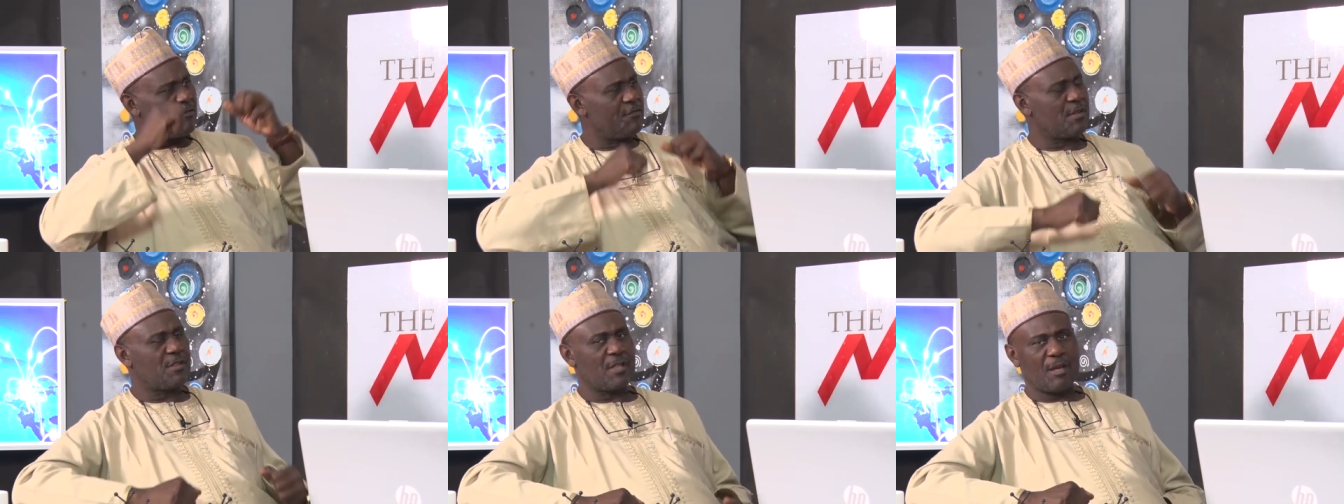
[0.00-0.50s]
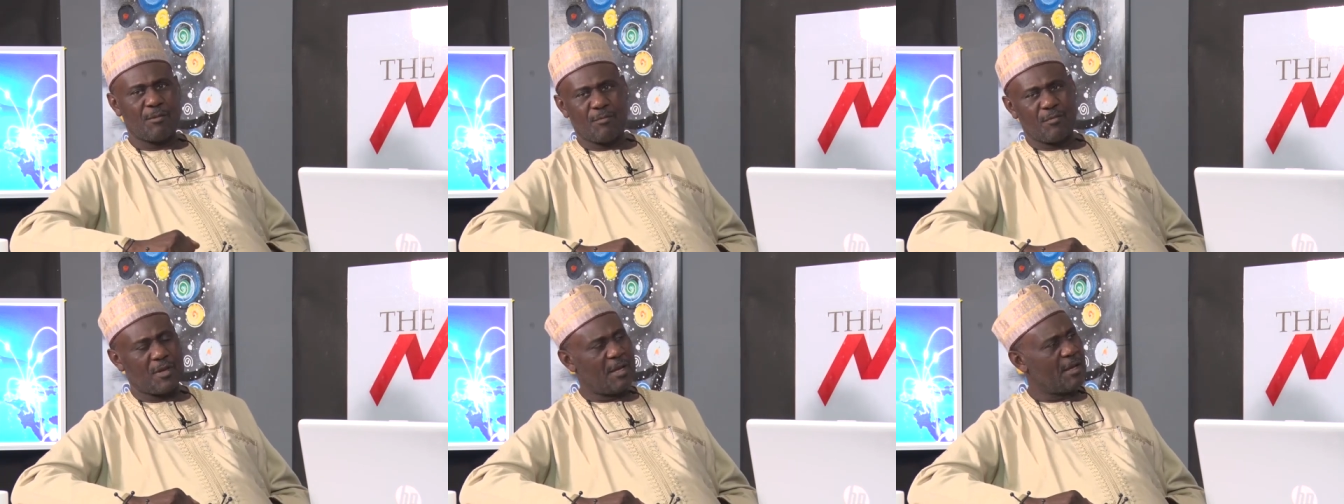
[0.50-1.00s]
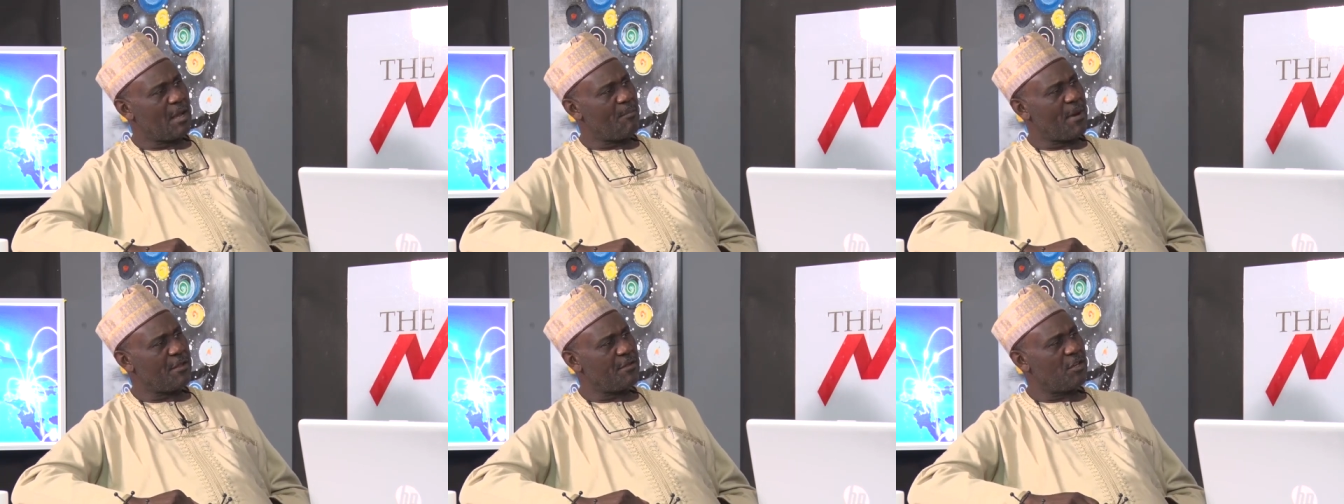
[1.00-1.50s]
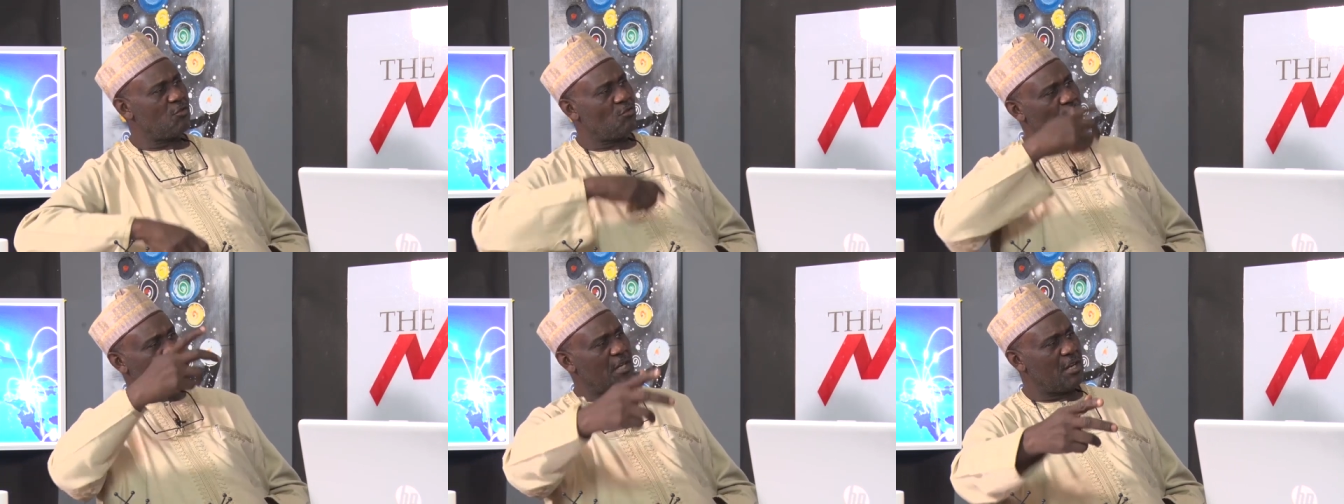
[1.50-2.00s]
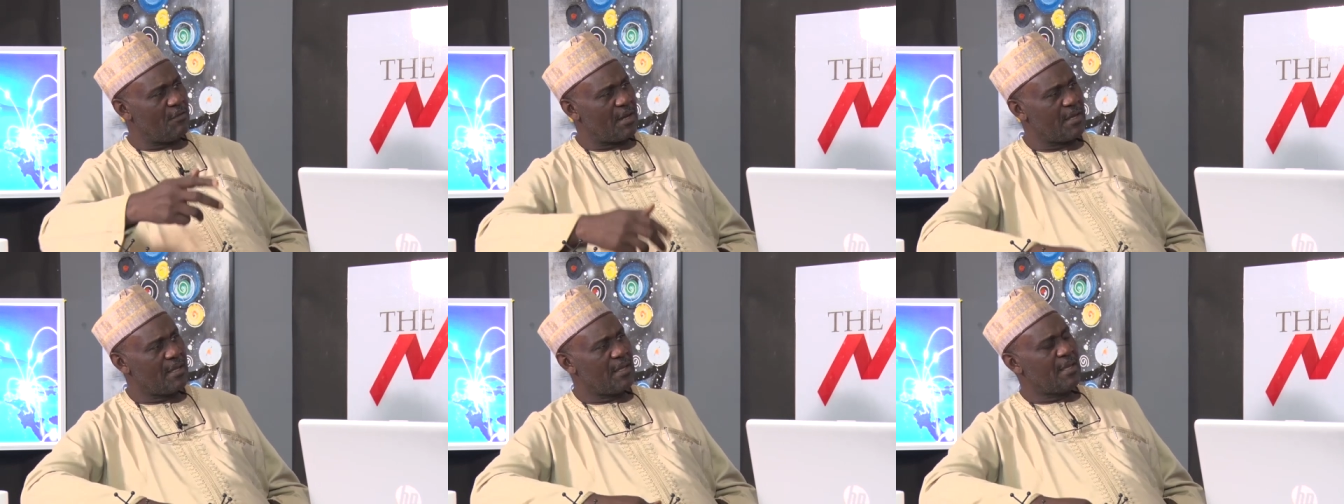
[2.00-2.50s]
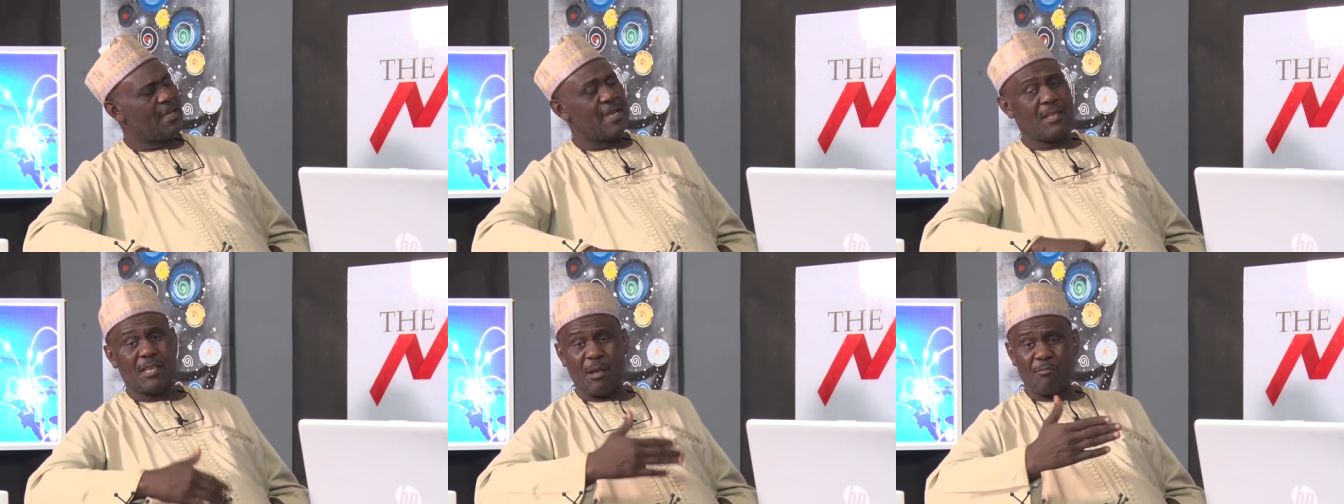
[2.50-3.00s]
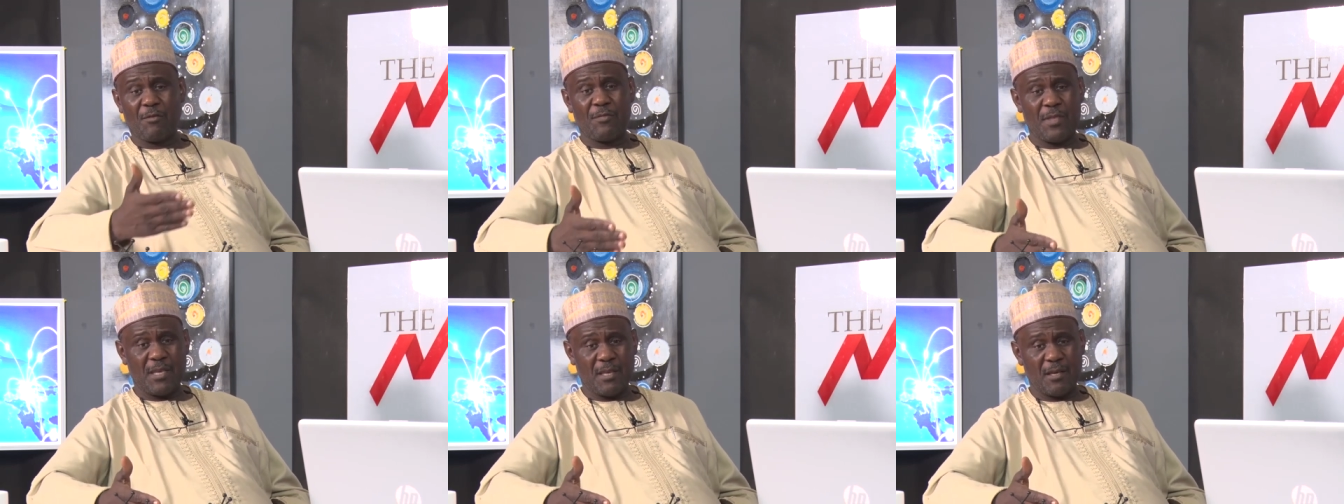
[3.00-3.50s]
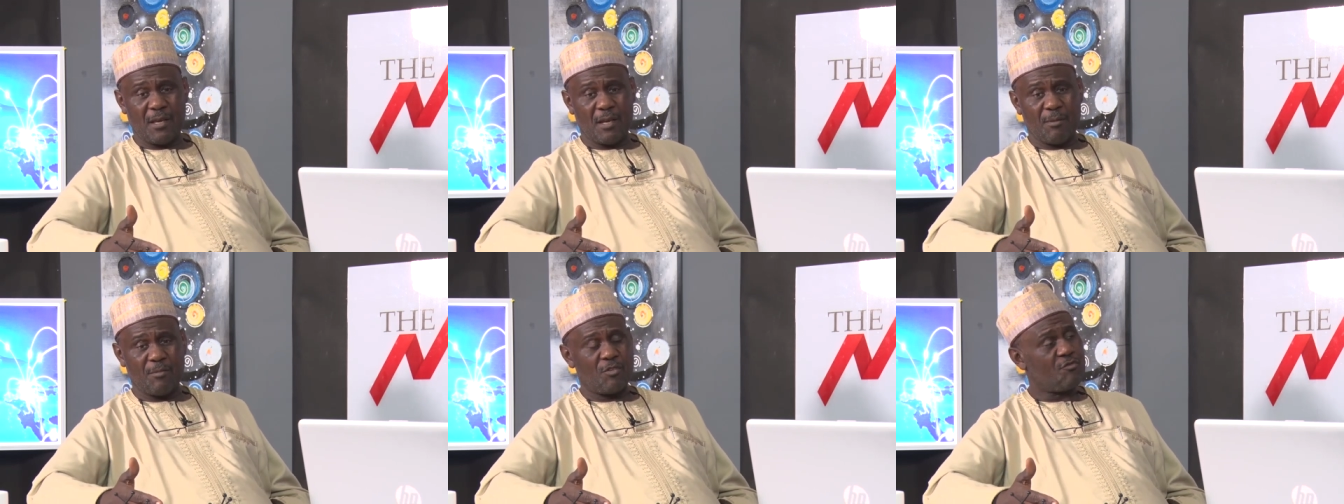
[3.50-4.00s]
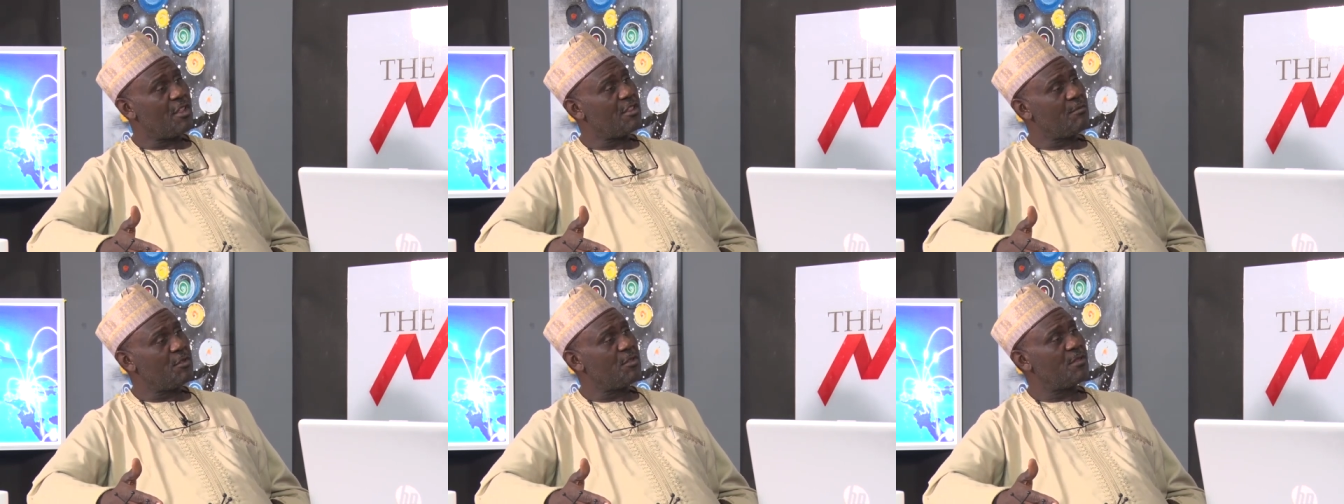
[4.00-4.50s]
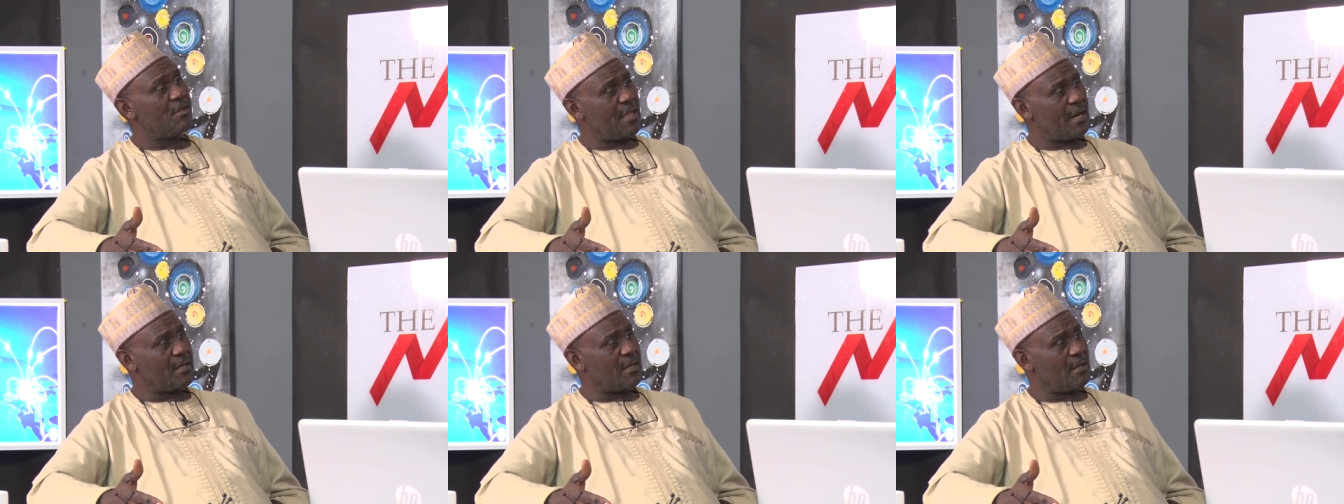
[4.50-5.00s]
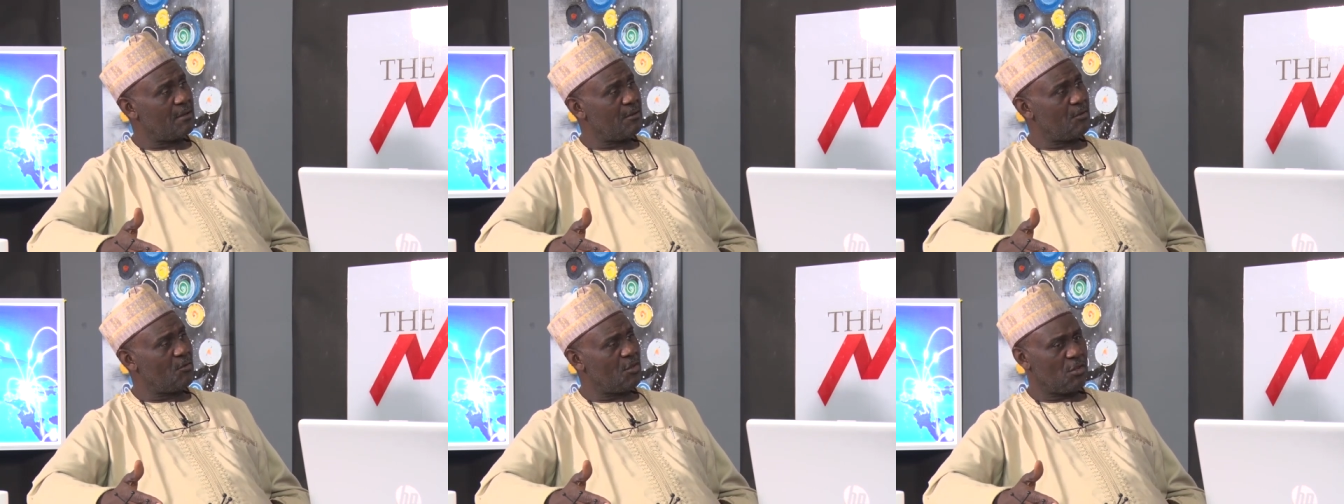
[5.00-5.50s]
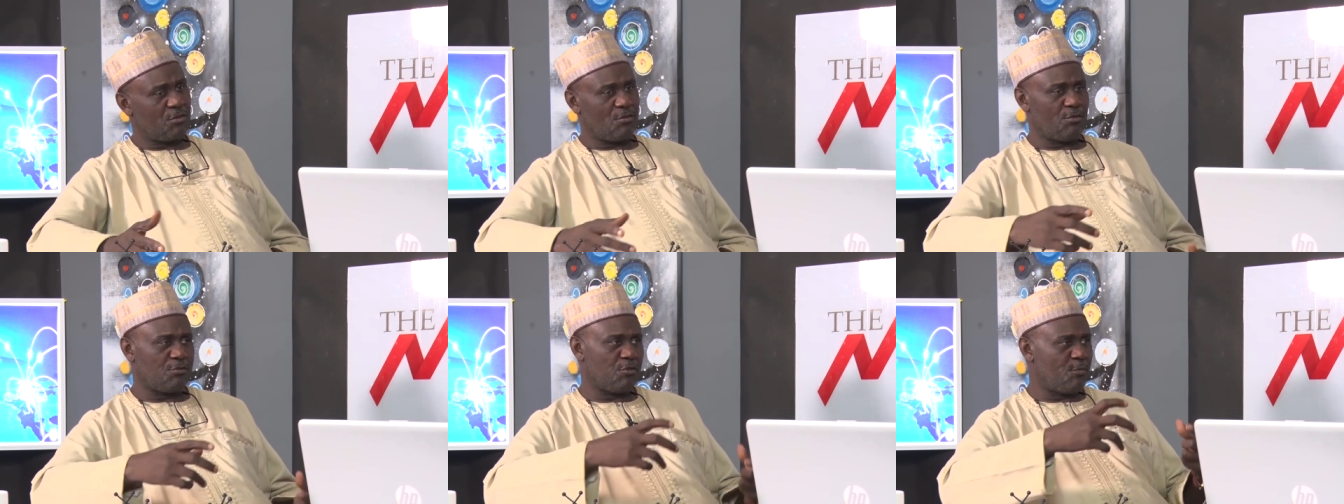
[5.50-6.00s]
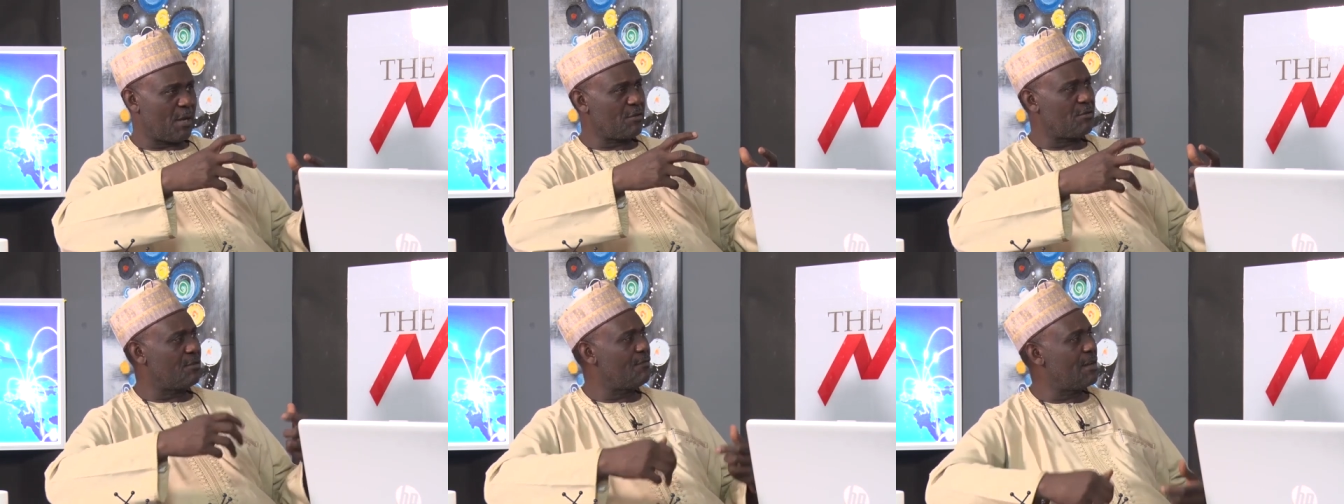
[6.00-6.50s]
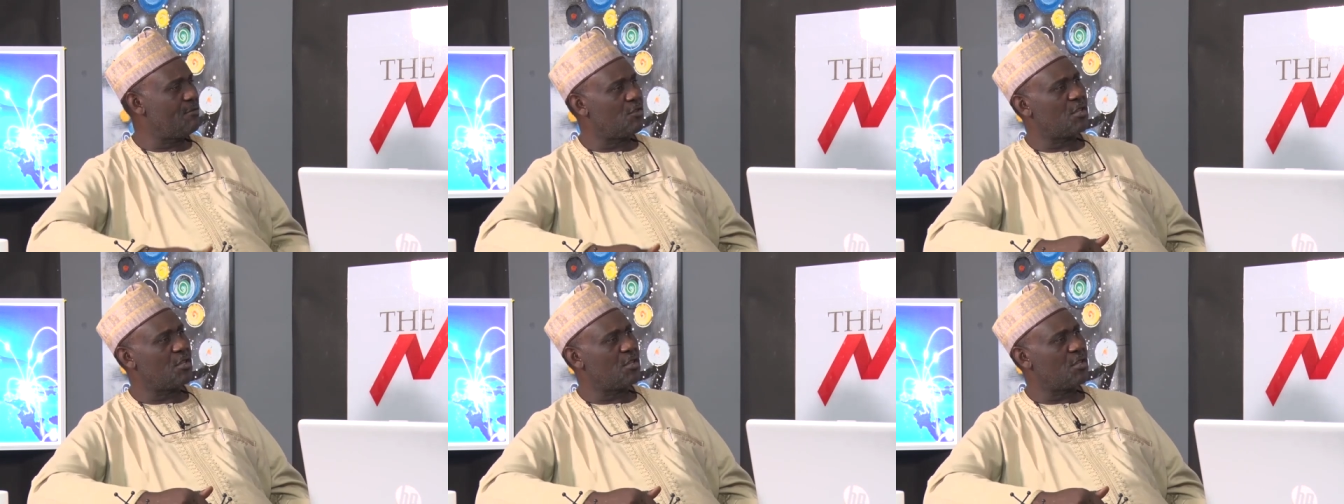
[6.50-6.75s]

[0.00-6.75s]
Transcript: of its um, uh, capacity to deliver. In terms of the um, transmission sector, which is also part of the value